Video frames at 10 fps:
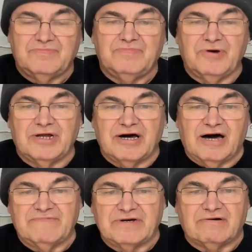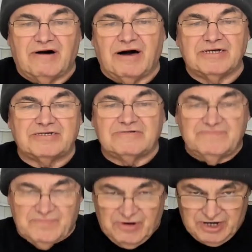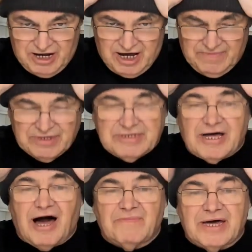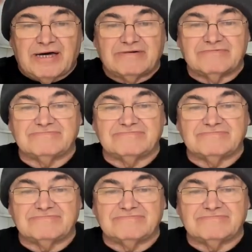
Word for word: a and glass, Bunnahabhain Tammy,